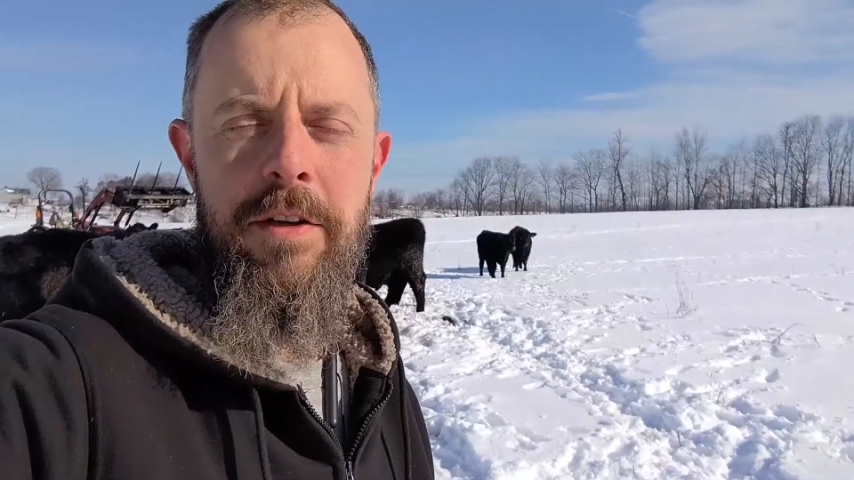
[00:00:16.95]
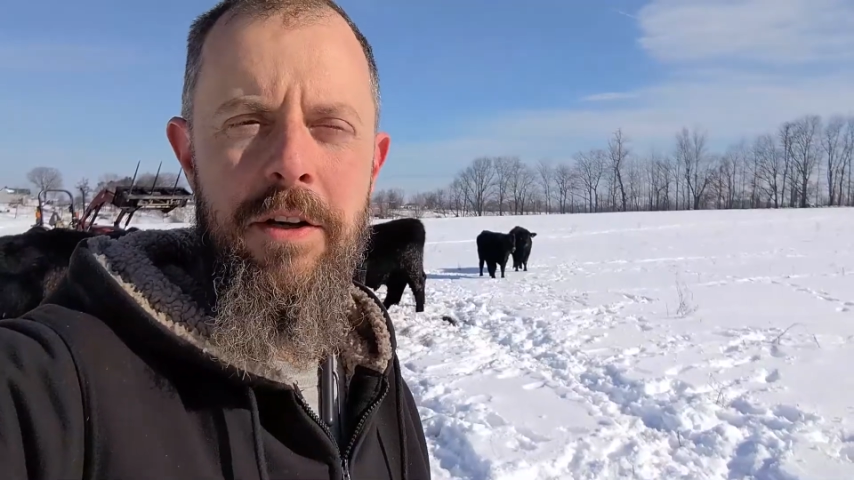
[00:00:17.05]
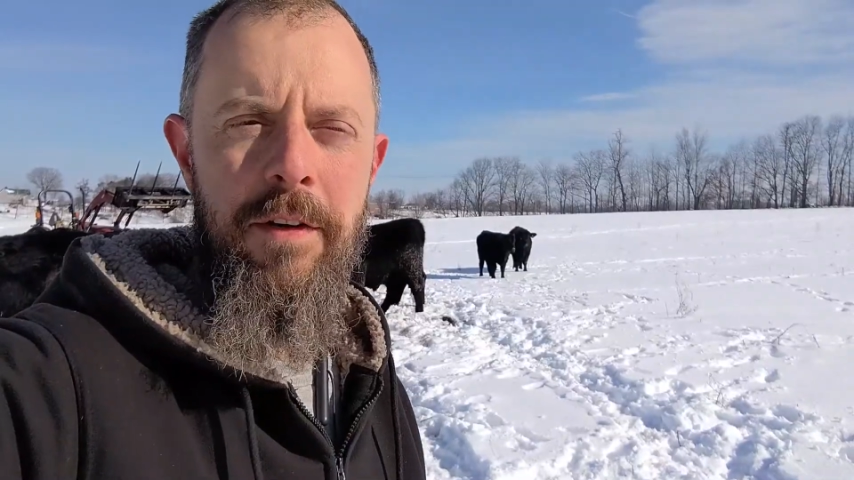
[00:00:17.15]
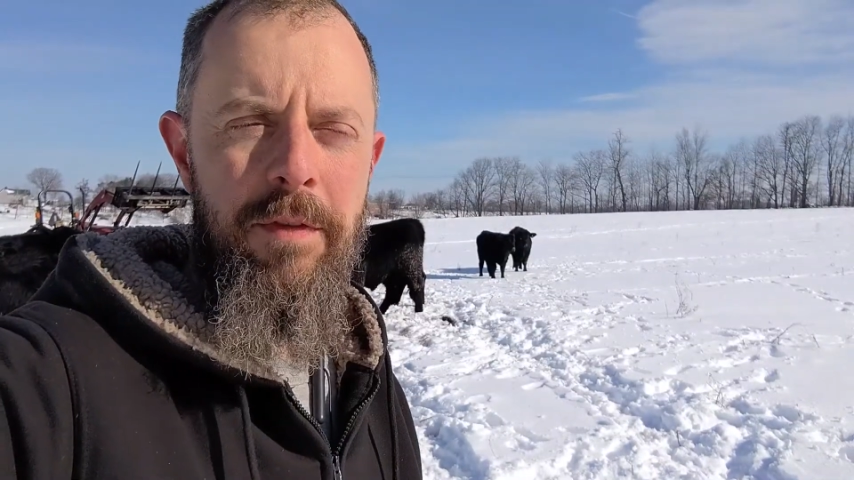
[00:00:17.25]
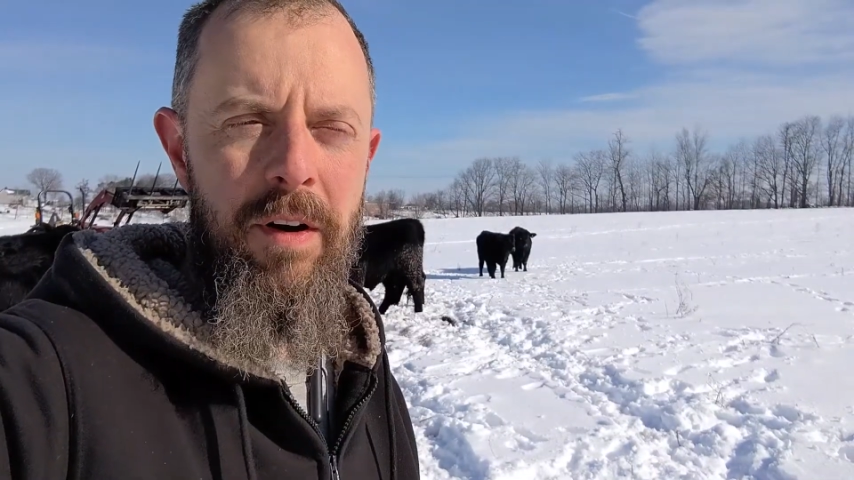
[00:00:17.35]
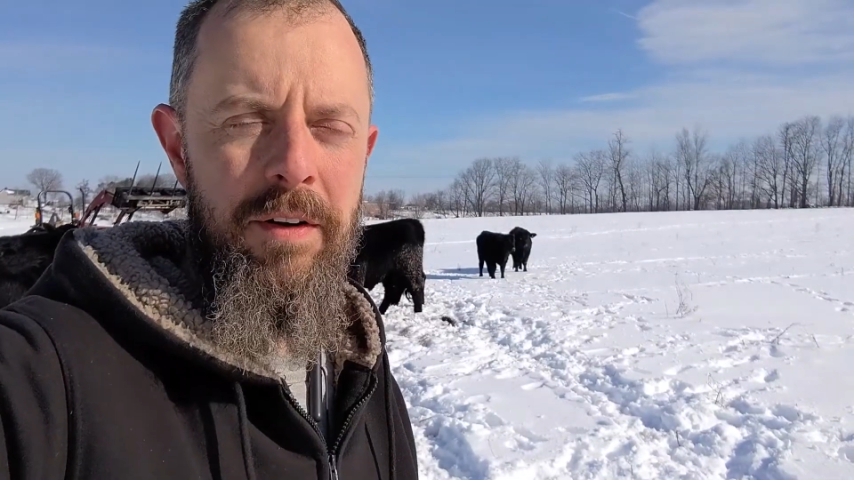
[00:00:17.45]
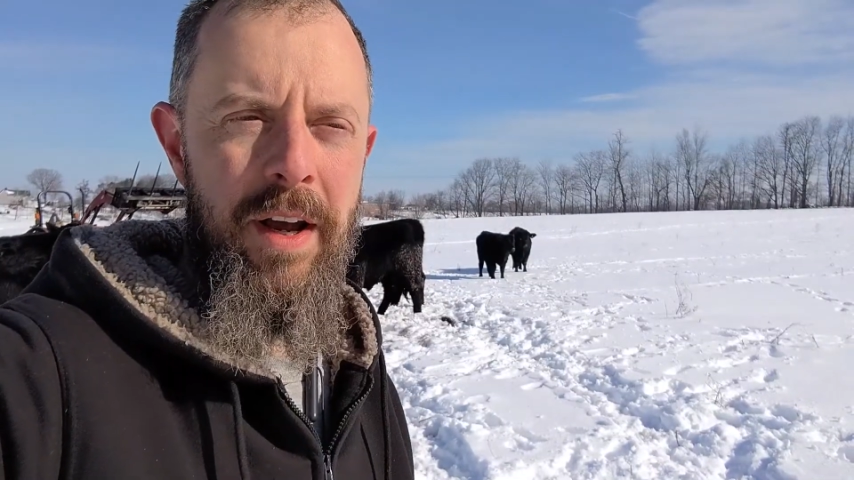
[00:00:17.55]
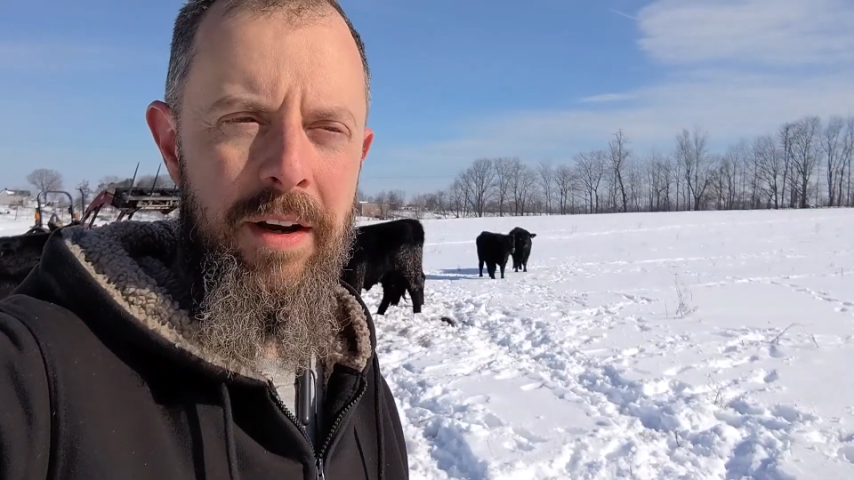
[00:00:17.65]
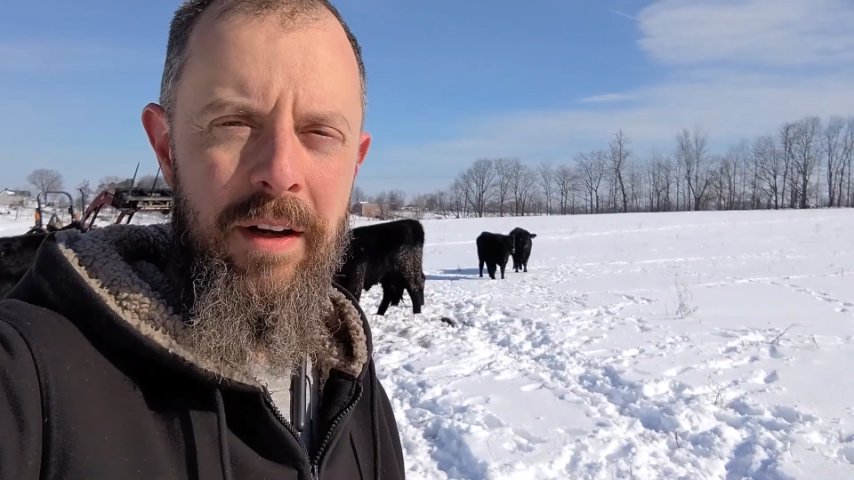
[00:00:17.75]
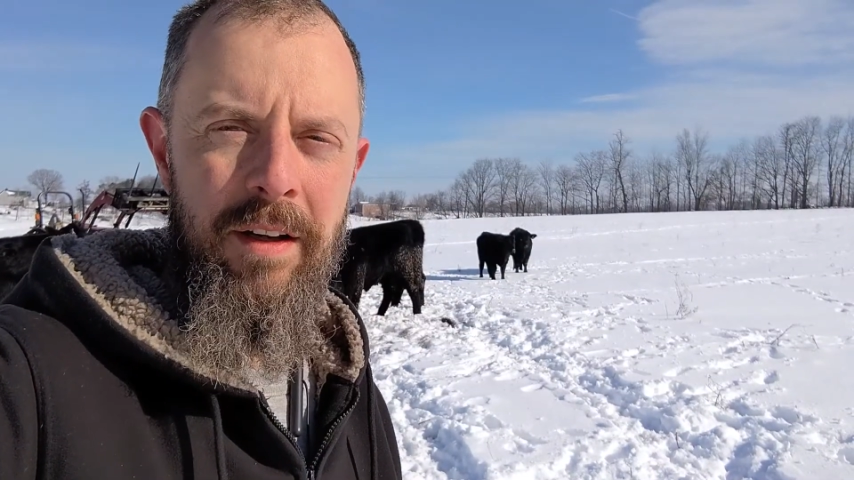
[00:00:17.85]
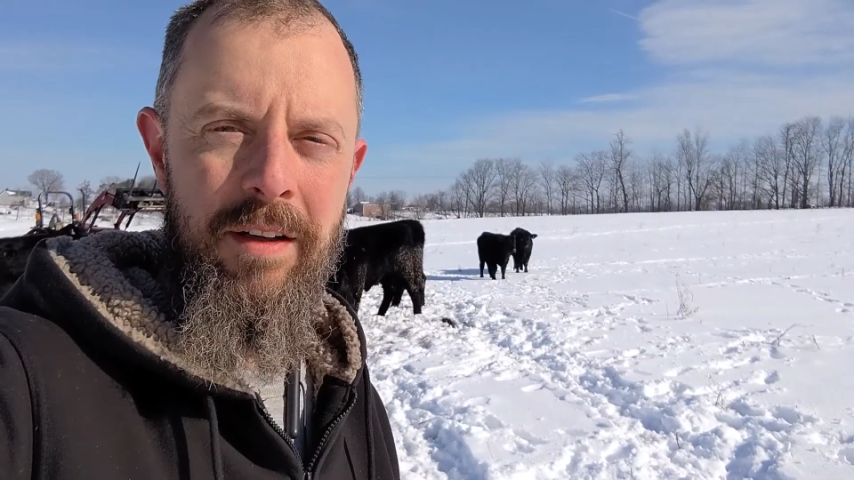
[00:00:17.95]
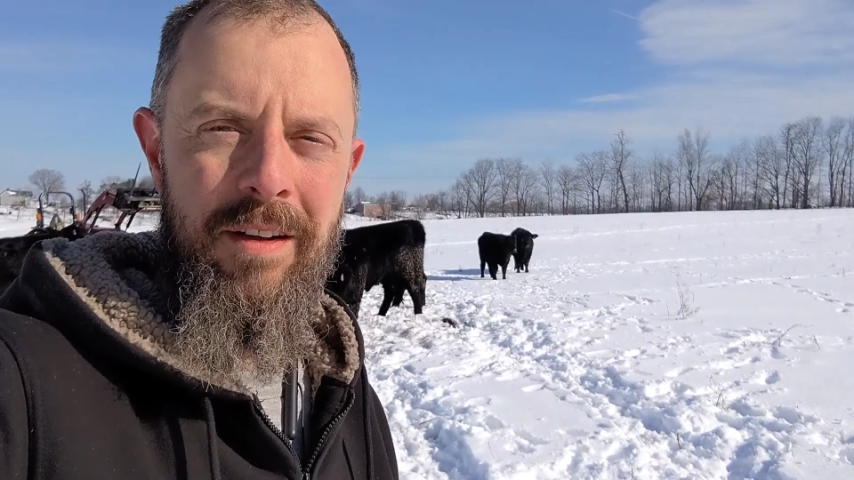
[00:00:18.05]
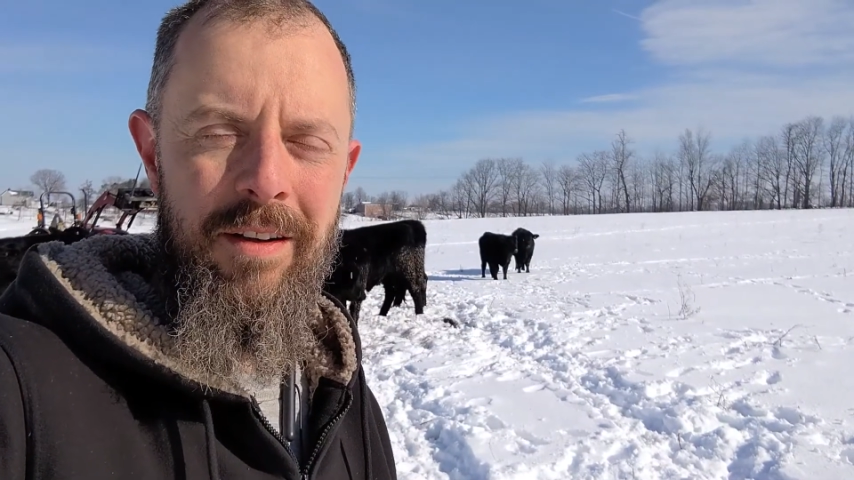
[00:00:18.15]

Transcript: snowfall, not a